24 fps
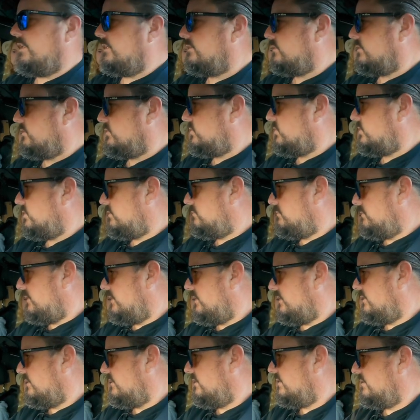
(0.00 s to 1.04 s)
as it should
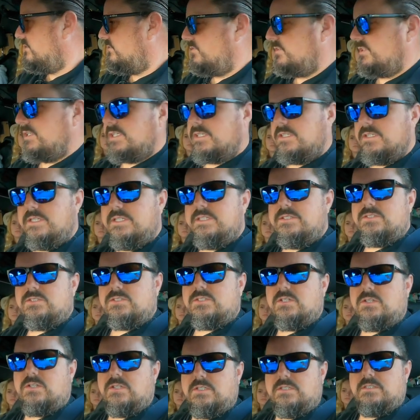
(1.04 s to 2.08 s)
be. A late
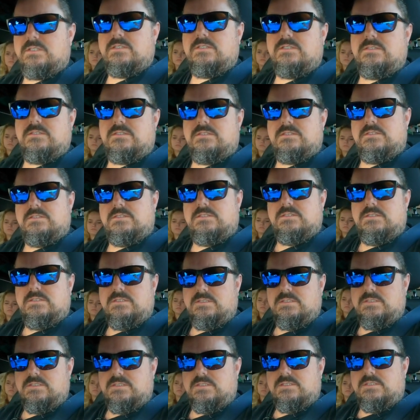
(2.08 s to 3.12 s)
start.
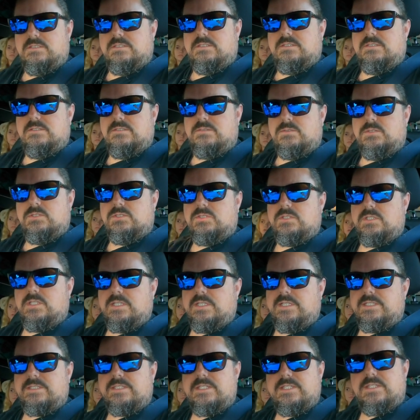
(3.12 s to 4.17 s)
I
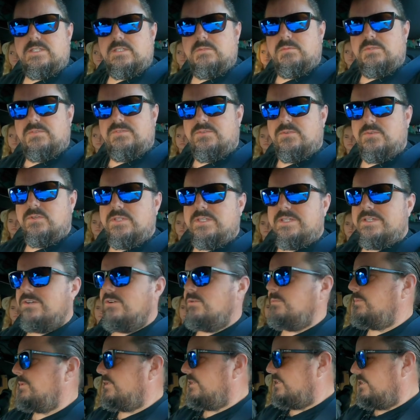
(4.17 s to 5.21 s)
usually like to get there before they
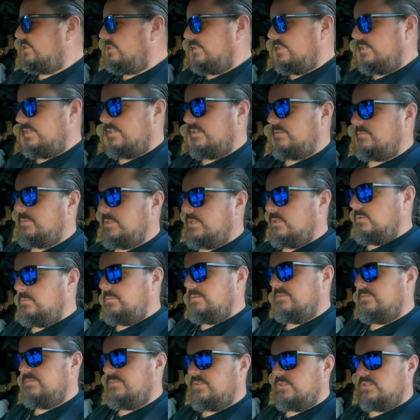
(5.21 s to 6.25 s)
open, and they have been
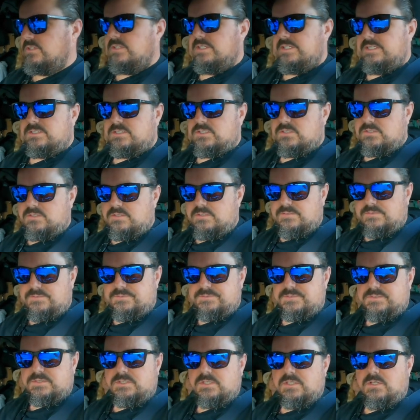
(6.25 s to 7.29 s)
open for like
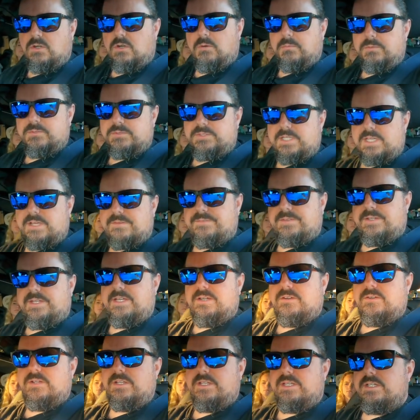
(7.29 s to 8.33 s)
almost half an
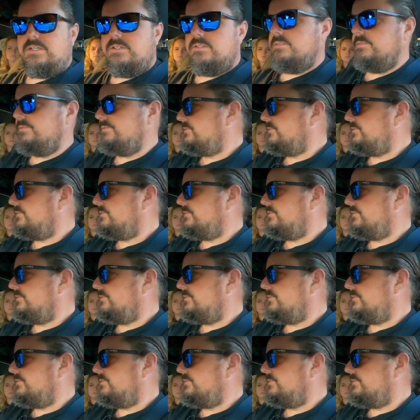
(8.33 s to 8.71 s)
hour now.